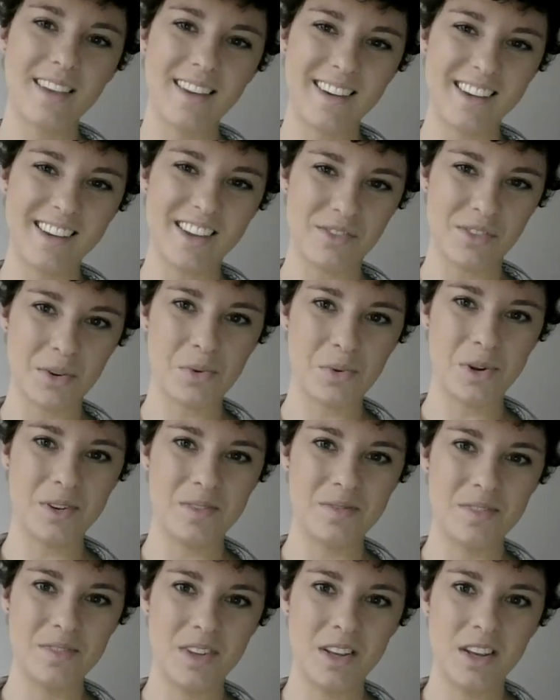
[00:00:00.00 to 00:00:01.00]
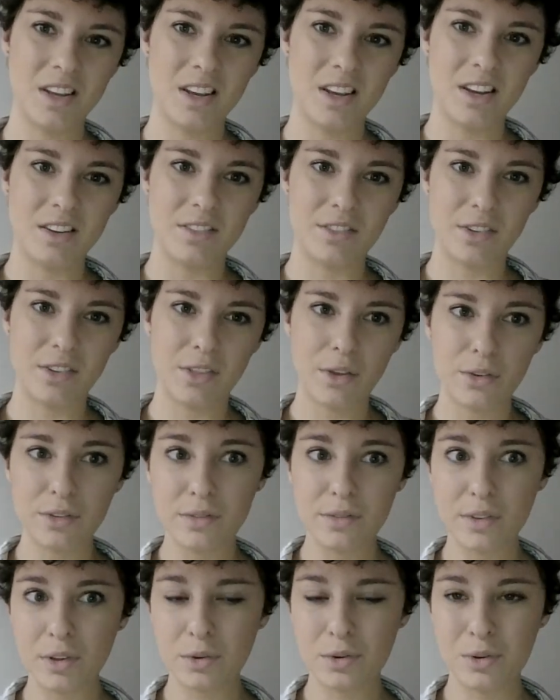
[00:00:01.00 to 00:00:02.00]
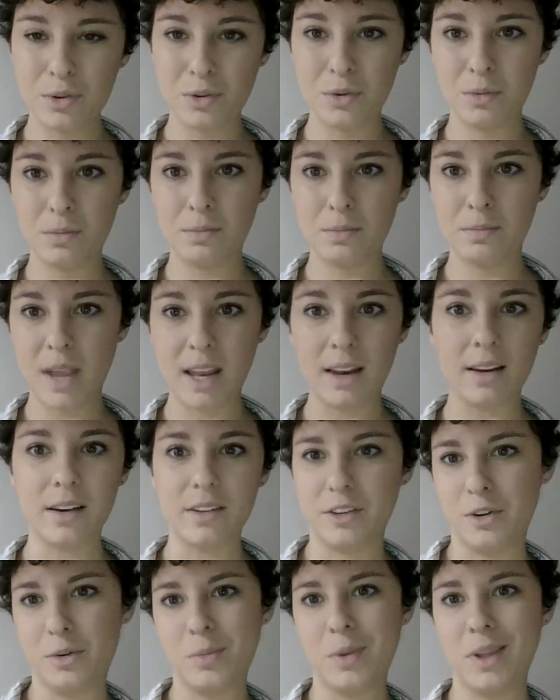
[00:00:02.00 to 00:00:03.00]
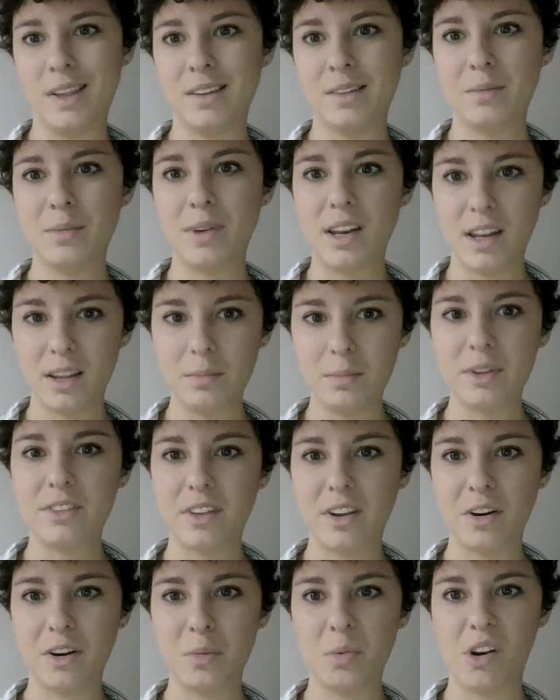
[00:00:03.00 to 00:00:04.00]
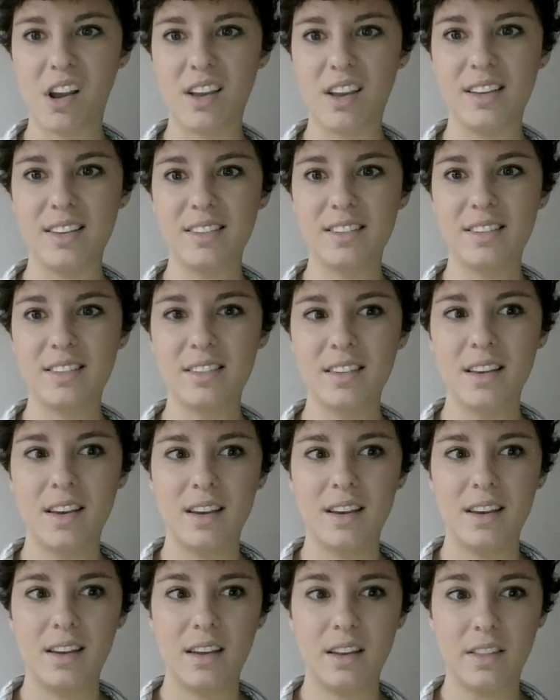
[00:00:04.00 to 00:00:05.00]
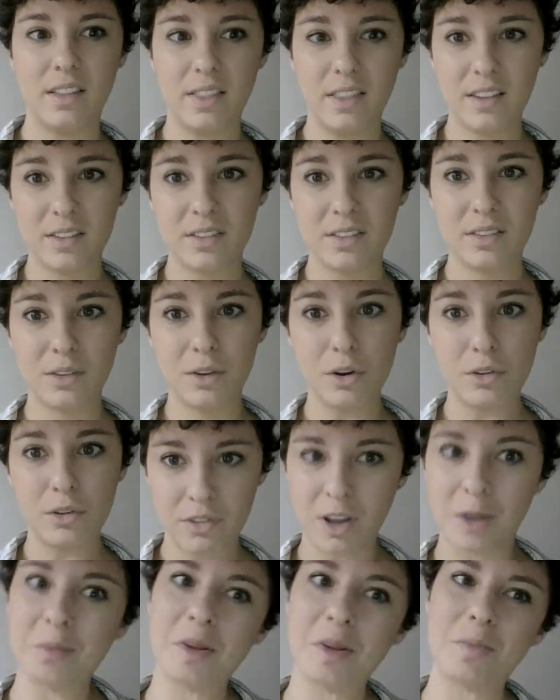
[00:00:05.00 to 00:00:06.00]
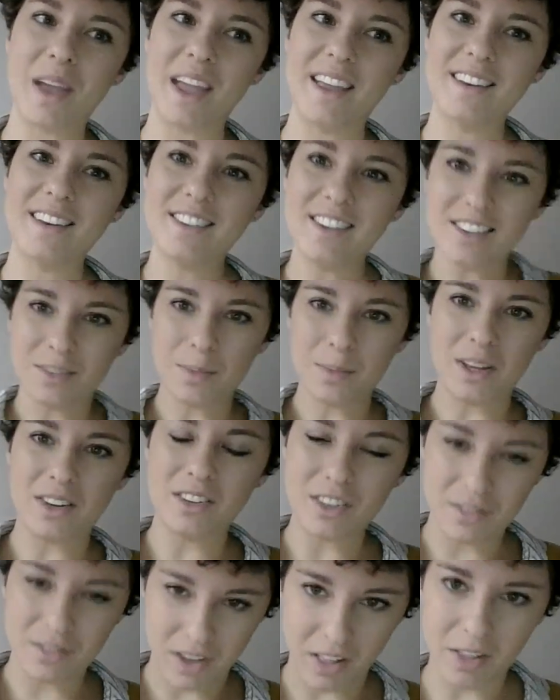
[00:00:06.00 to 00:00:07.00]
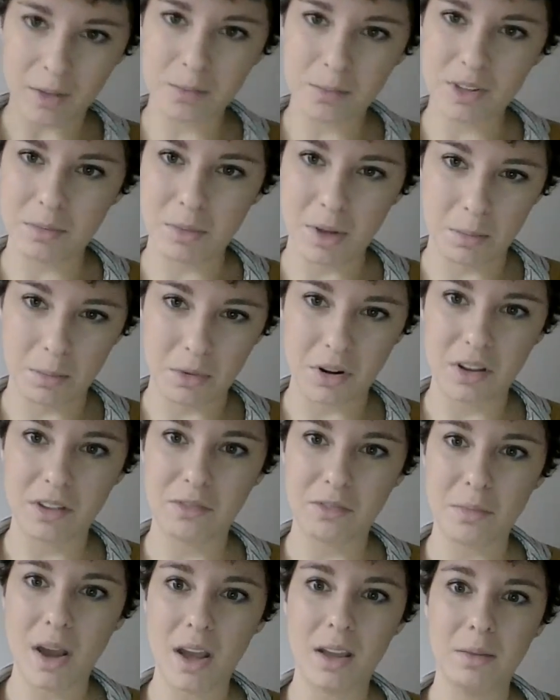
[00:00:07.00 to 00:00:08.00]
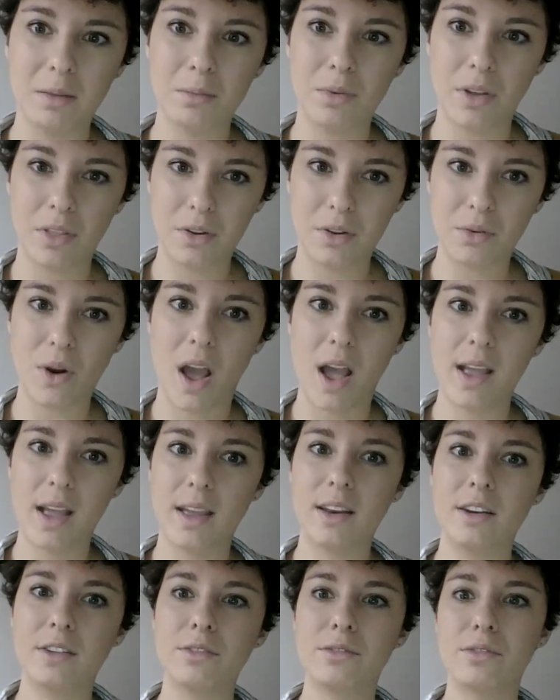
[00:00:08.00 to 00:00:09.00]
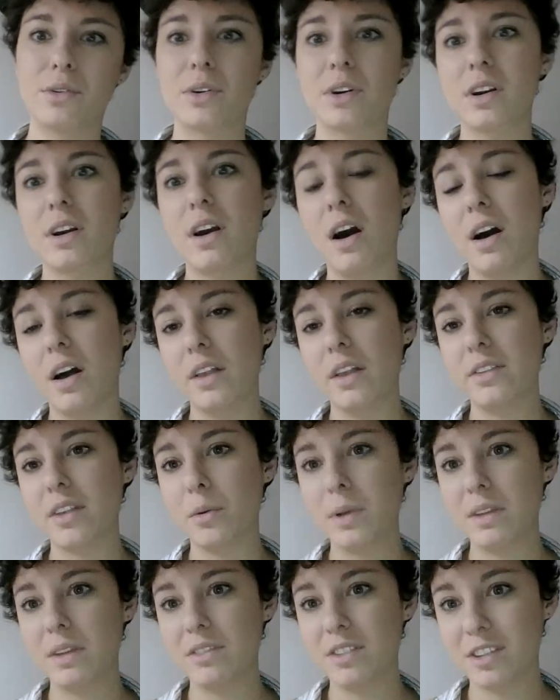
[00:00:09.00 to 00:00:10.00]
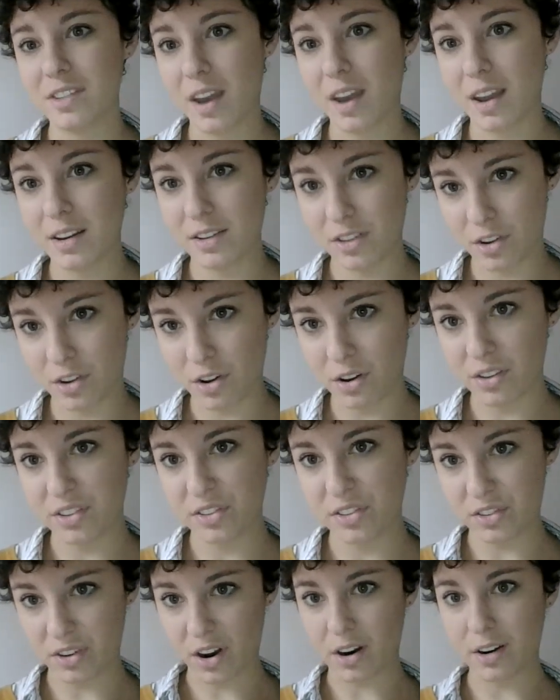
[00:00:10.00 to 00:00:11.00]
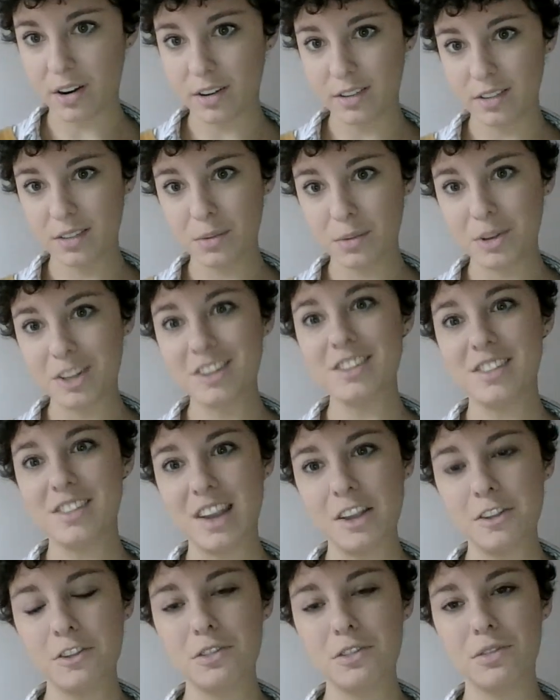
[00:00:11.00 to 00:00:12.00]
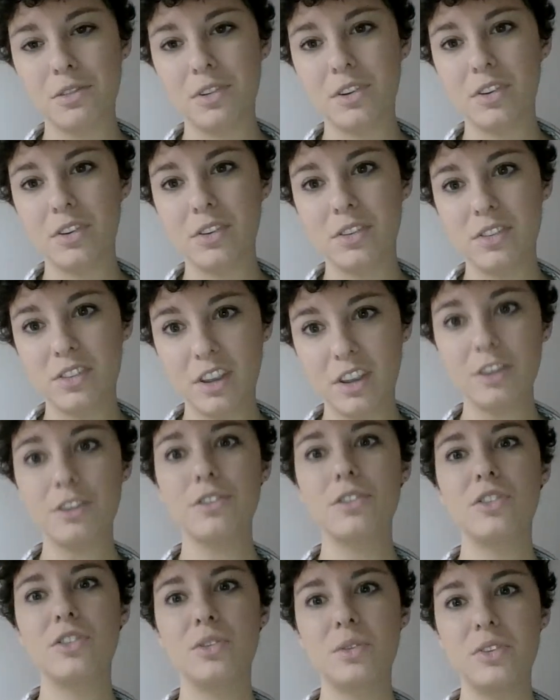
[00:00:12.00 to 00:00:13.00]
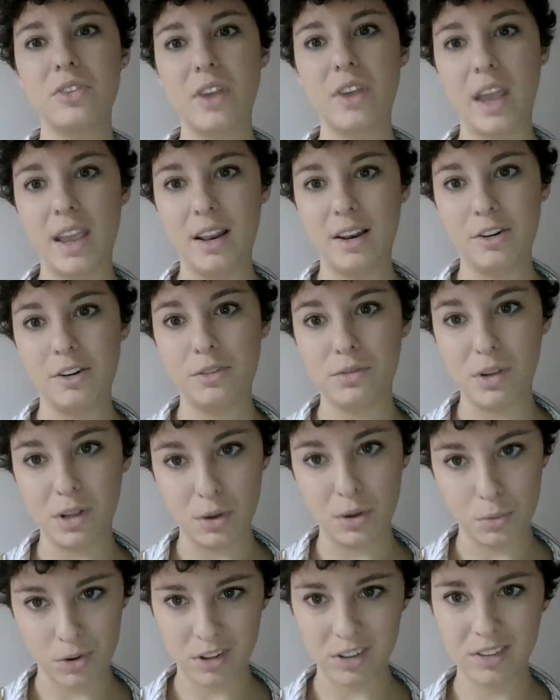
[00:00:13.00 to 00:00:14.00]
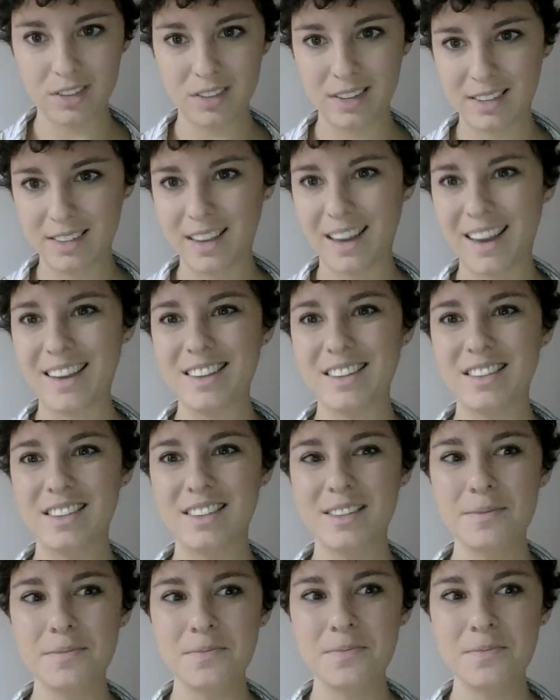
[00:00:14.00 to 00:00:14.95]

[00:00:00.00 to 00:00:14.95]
Hi everyone. For those of you who may not know me, my name is Sarah Price, and this GoFundMe page has been developed in memory of my brother Ryan for a cause that we've decided to call STARS, which stands for Skills to Attain Real-world Success.